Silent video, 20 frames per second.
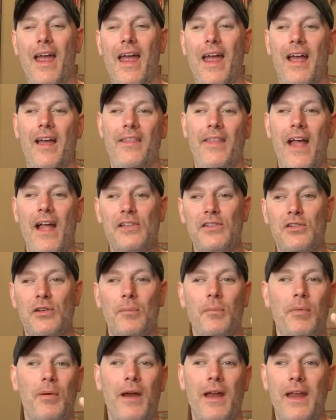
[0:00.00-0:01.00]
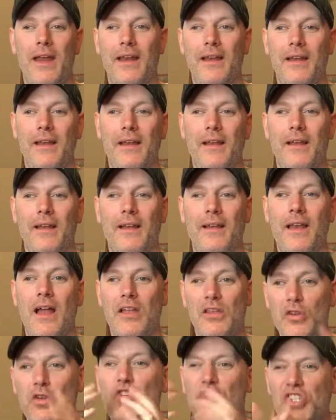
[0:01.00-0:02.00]
And that's your brain. Now
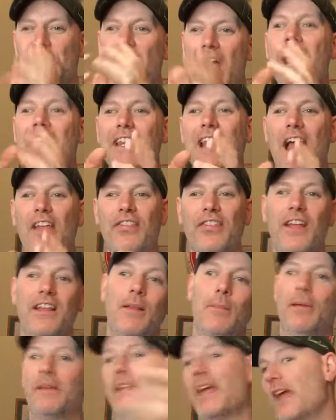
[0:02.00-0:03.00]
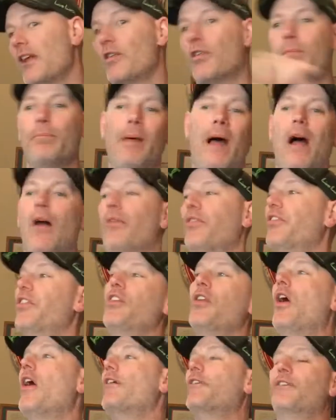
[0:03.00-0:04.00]
you shake that thing, the potato's
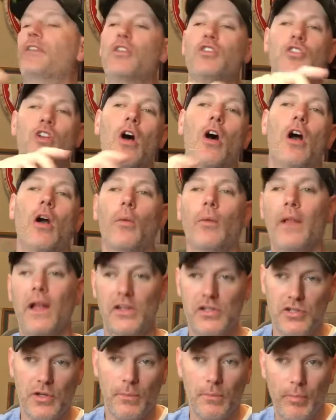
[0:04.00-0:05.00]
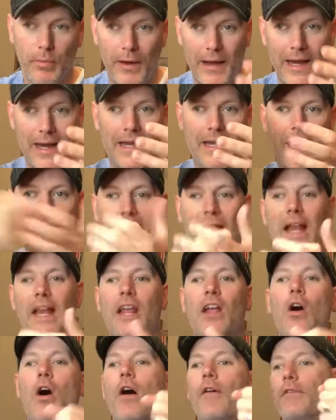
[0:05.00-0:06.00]
bouncing off the jar. Well, that's your brain
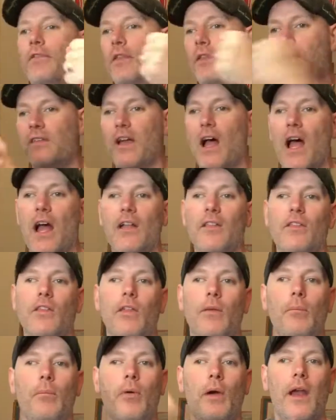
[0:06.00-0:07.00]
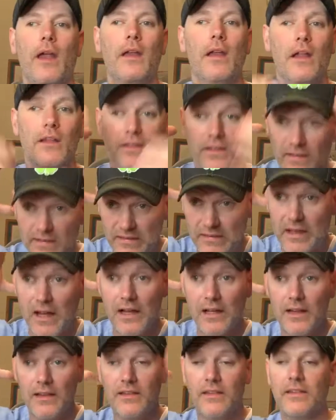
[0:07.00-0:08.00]
hitting off the sides of the brain, the
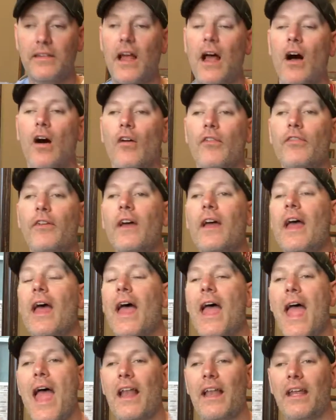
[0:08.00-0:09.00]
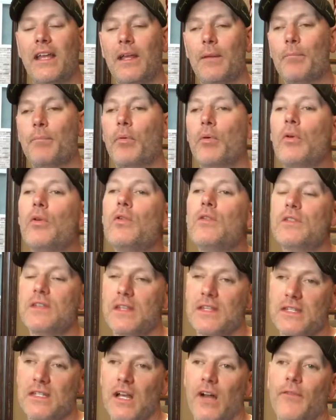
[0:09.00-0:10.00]
skull itself. And it can bruise
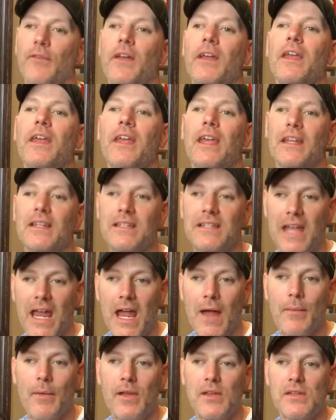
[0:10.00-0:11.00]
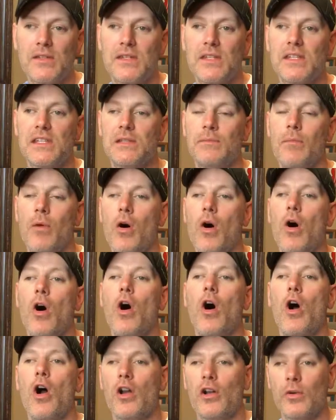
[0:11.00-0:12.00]
itself, it can get damaged. The
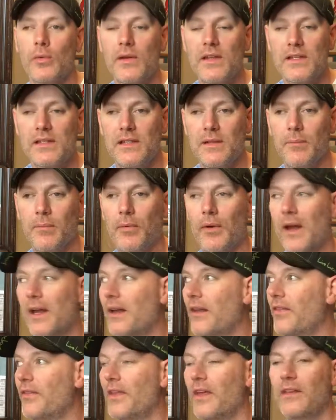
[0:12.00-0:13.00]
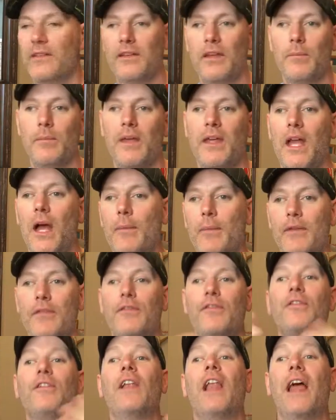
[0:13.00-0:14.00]
small arteries in the brain and things can become
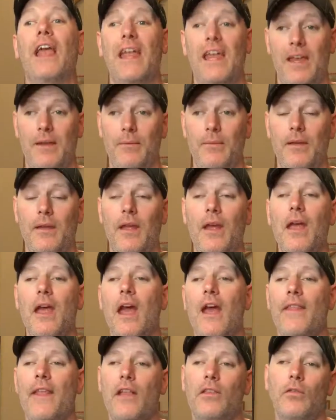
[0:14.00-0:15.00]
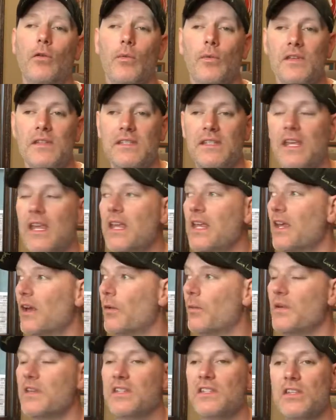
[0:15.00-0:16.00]
inflamed. And that's what we're seeing
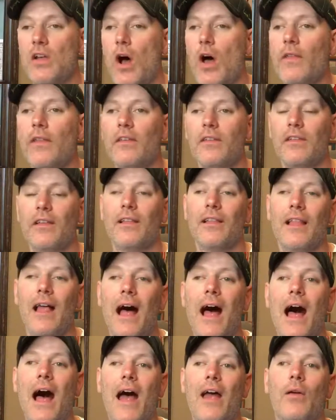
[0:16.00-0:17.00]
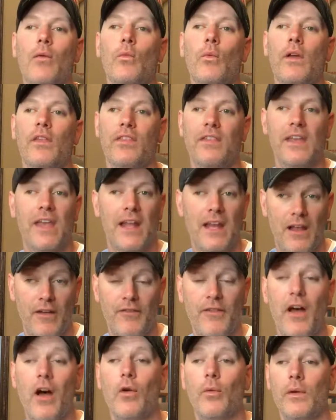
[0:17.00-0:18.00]
here. We saw this a lot with the
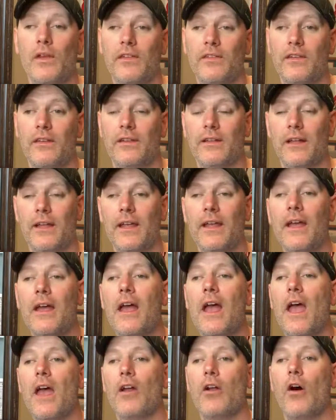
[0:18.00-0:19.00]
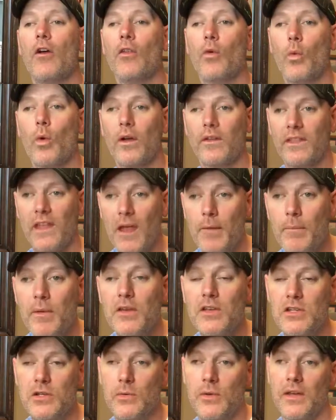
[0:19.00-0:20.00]
NFL recently and all the work they've
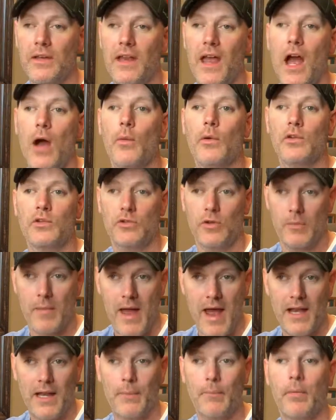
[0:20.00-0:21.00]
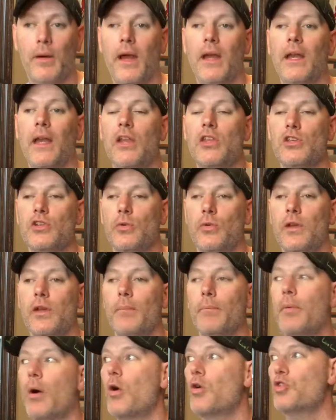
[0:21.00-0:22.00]
been doing now with traumatic brain injury
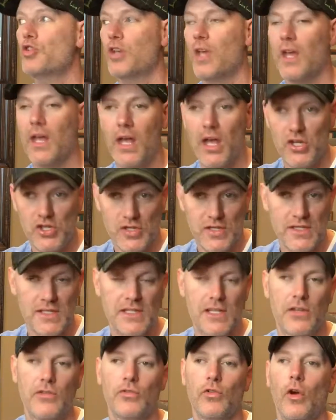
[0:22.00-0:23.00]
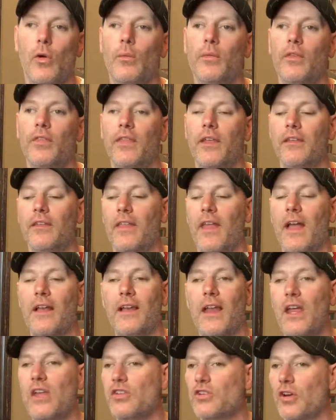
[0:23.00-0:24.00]
and post-concussion syndromes and things of
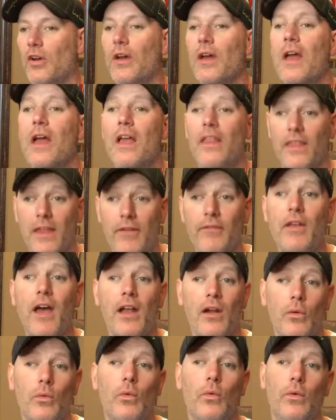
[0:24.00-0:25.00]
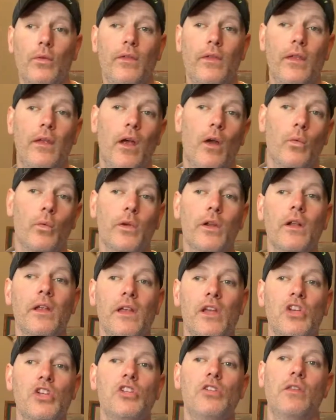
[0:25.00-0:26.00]
that nature. They've got a real
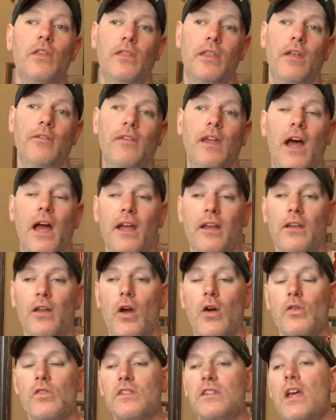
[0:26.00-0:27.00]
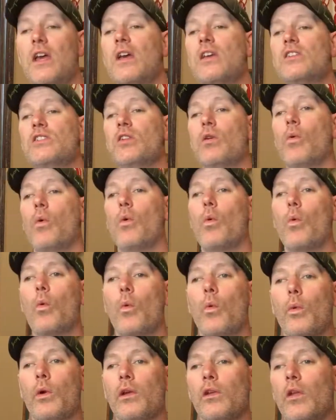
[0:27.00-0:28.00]
issue that they've diagnosed. So
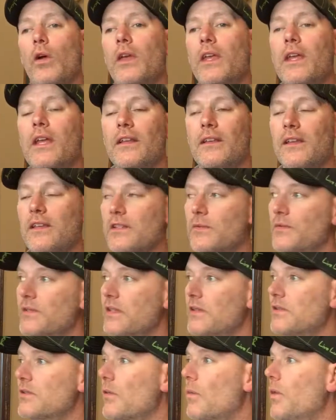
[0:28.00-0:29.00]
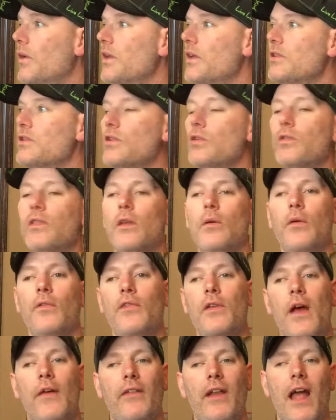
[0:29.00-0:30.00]
we're looking at this and we're saying, so what do you do then
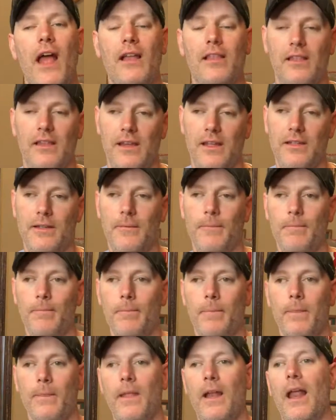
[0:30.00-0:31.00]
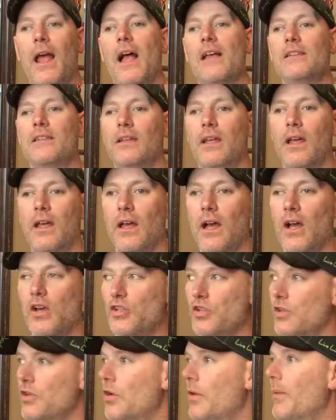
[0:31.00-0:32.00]
if you have an athlete that has a
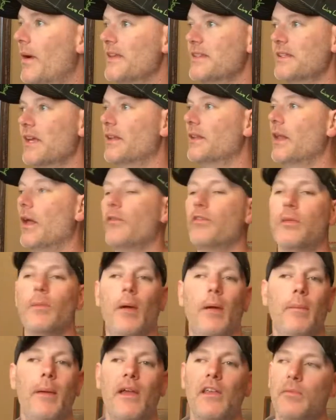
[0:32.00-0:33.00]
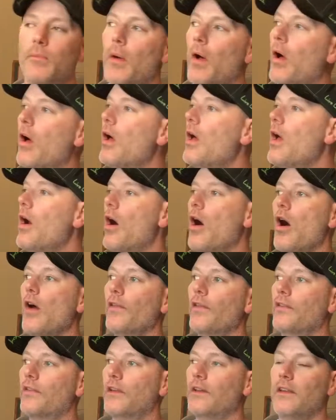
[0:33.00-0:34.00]
concussion? My son loves to play baseball.
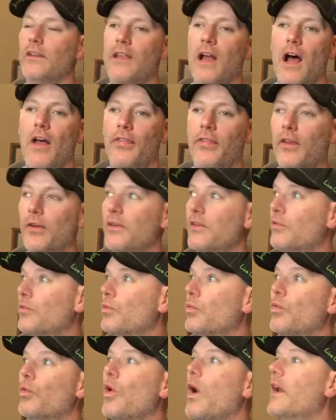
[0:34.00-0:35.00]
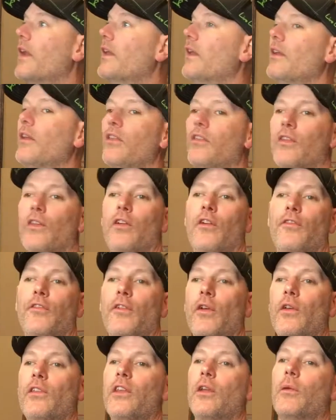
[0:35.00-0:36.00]
All of a sudden he's out there and he's running into center
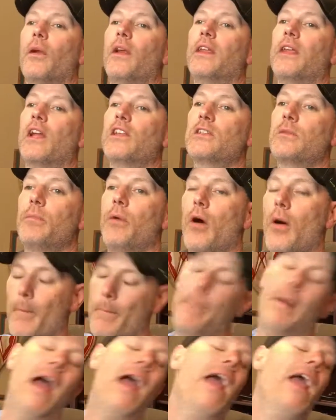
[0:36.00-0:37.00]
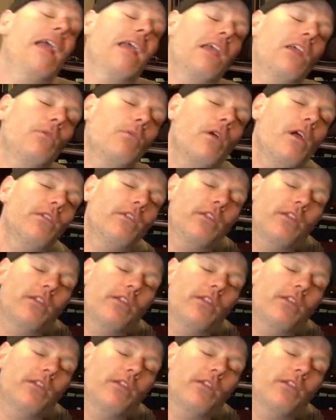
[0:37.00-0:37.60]
field. He's getting ready to catch the ball and bang, he runs